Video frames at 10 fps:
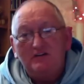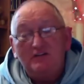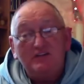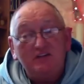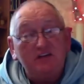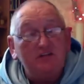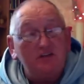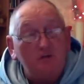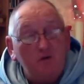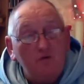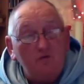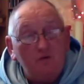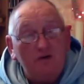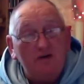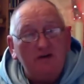to seek their own
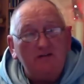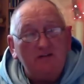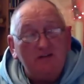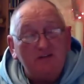will at the